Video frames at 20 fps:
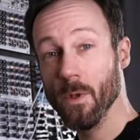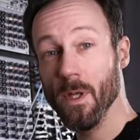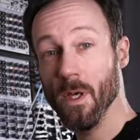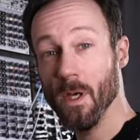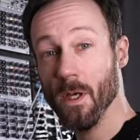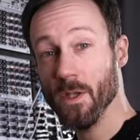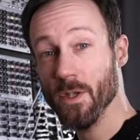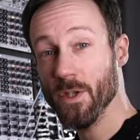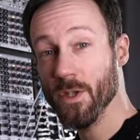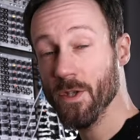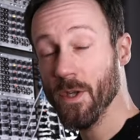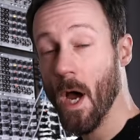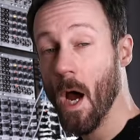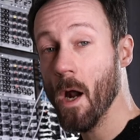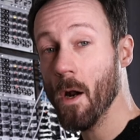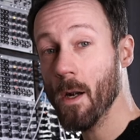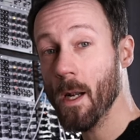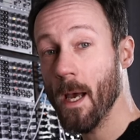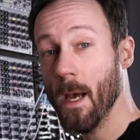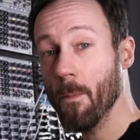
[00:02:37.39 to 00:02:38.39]
the
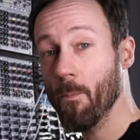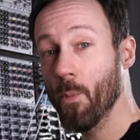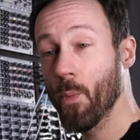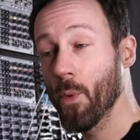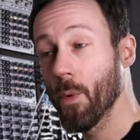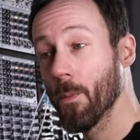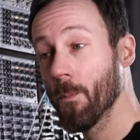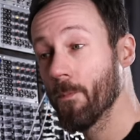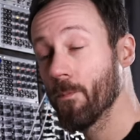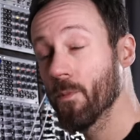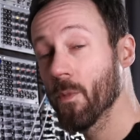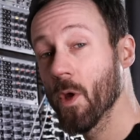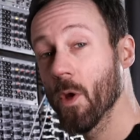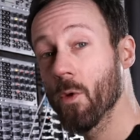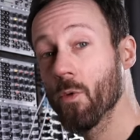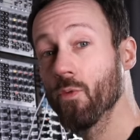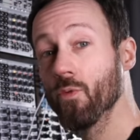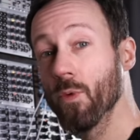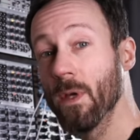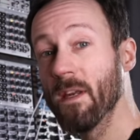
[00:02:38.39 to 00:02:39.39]
Starlab
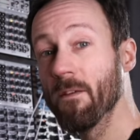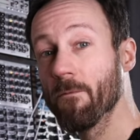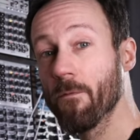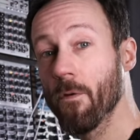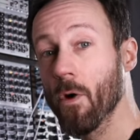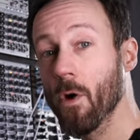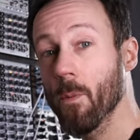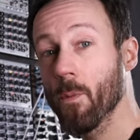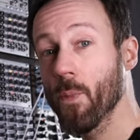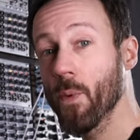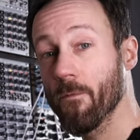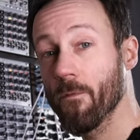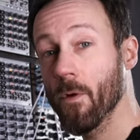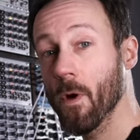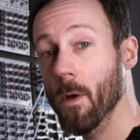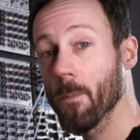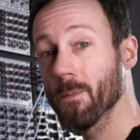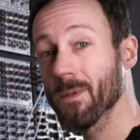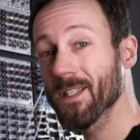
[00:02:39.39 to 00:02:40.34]
reverb from